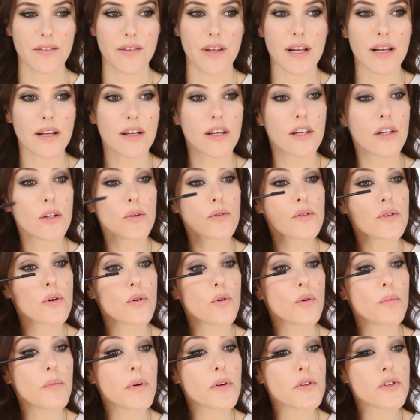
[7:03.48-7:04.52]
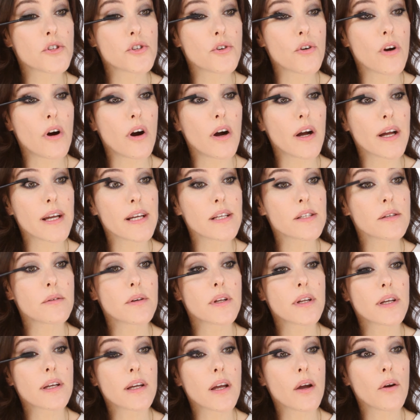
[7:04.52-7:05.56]
that glue's almost dry, so I'm
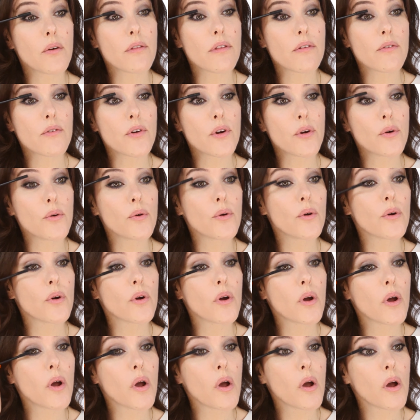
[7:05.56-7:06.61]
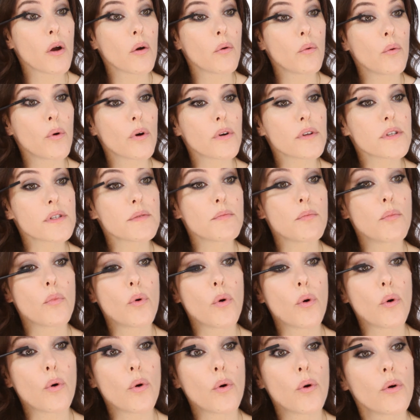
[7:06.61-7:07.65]
going to go through once
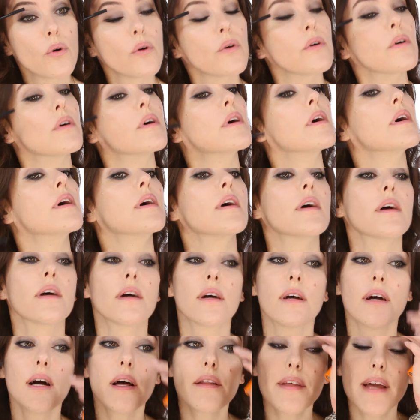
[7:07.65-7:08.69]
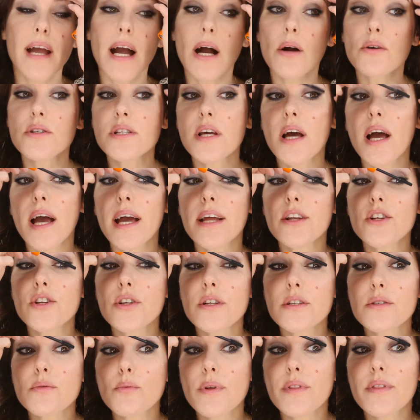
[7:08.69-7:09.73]
more at the outer
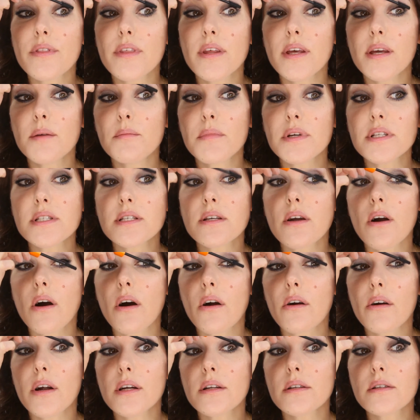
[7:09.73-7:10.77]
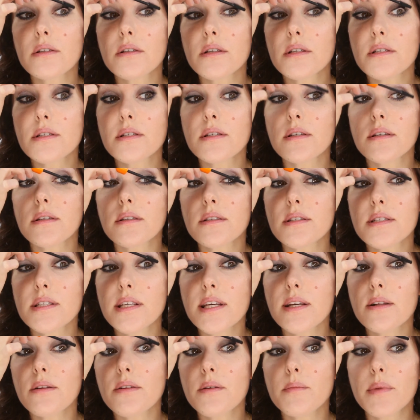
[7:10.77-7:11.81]
edges with the mascara, just to
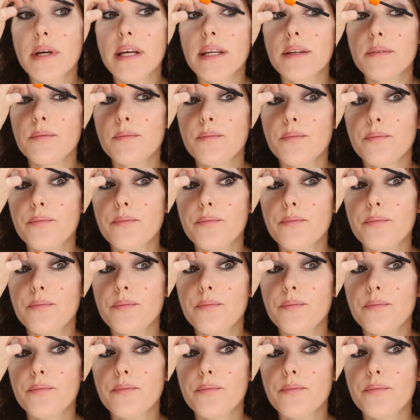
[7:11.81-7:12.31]
seal them in.